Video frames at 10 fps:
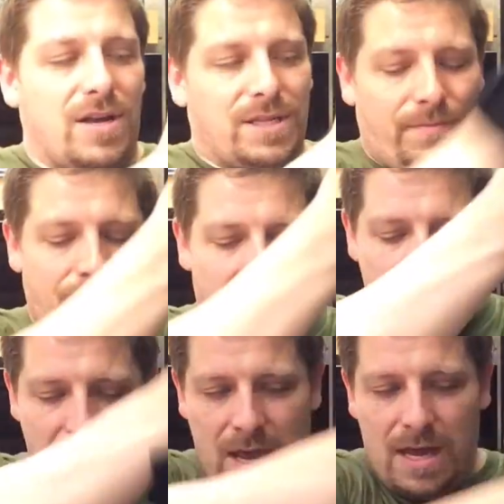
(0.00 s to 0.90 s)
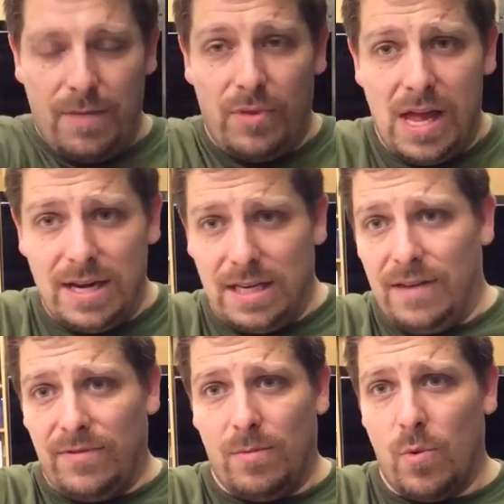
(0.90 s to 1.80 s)
awesome. And I'm planning to
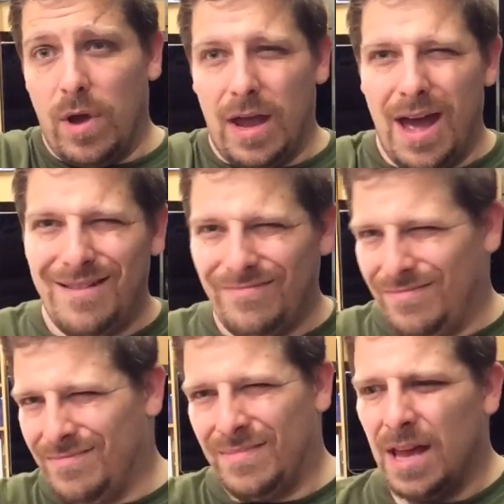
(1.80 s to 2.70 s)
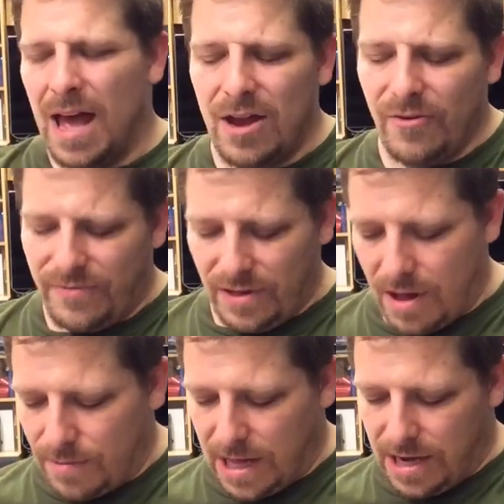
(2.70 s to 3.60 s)
give them away. I don't feel
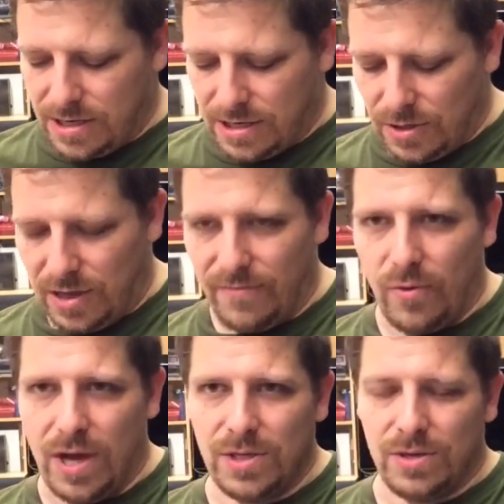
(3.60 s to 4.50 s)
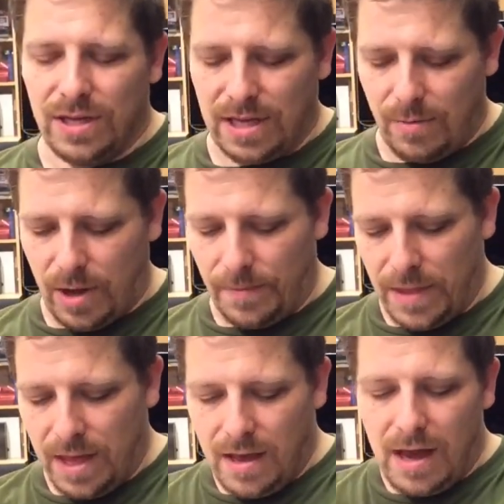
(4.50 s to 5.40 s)
obligated to do giveaways or anything, but
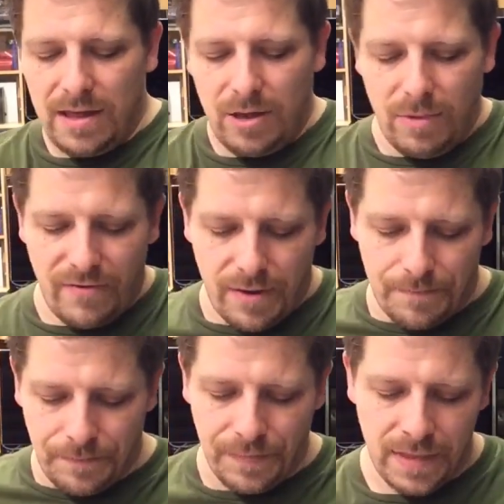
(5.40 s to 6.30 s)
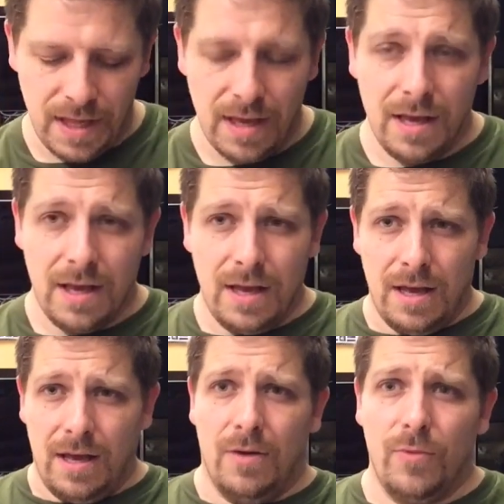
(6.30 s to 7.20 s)
I think it'd be fun.
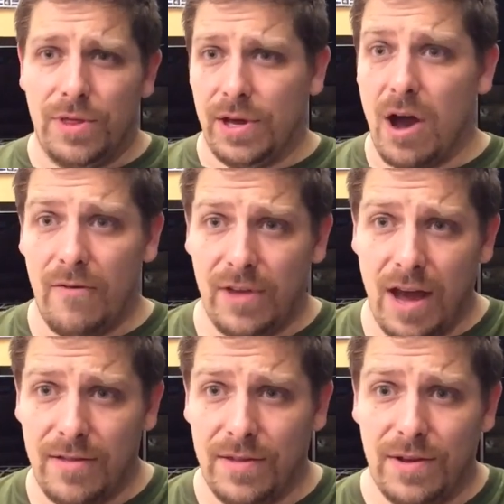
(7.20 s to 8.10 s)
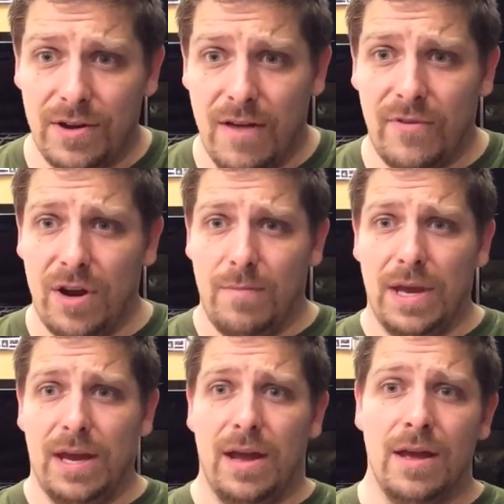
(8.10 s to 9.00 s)
With the caveat that they're not very
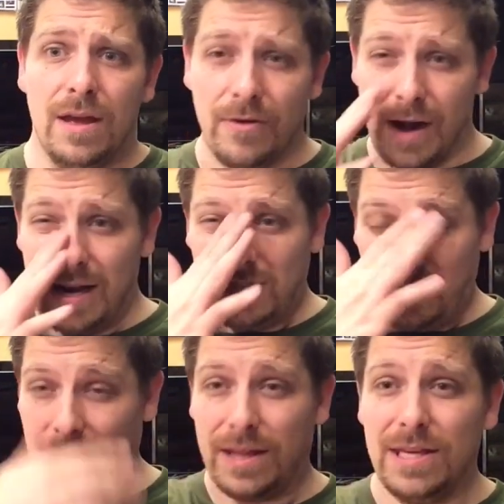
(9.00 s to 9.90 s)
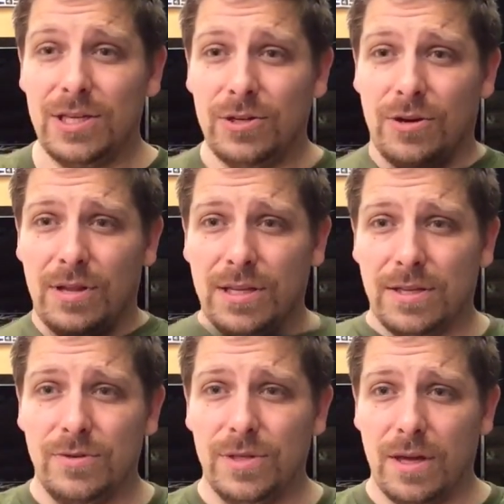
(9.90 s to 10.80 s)
big, right? So like this shirt that's
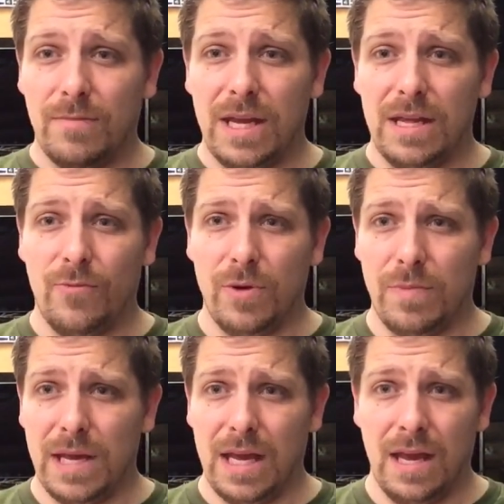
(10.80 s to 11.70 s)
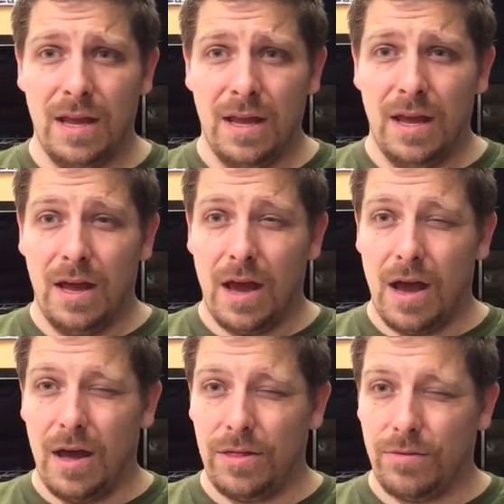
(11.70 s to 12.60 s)
loose on me would be
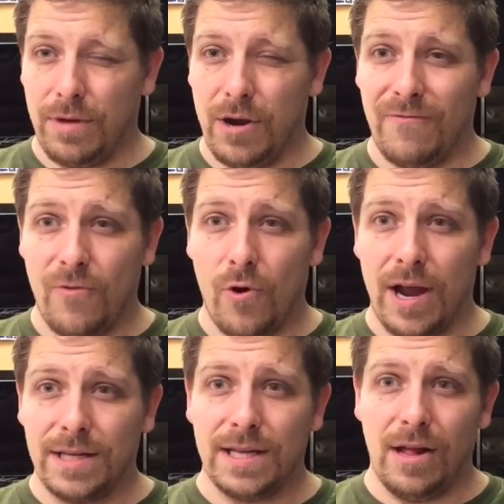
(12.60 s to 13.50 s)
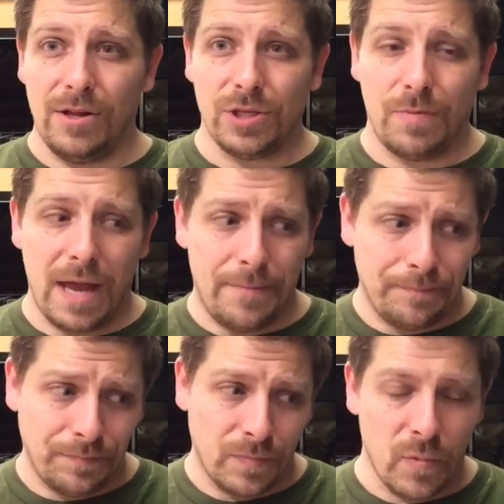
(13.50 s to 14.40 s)
3 or 4 XL in Japan.
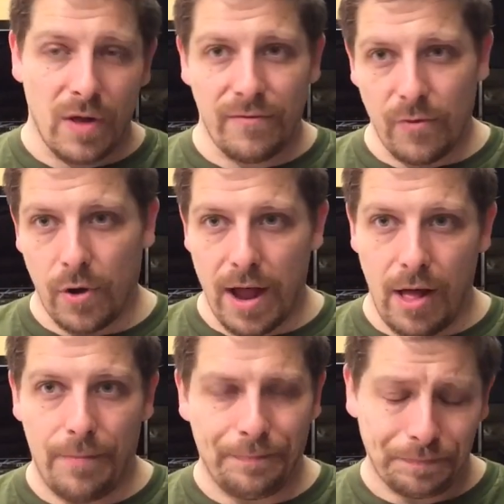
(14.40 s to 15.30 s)
Well, 4L.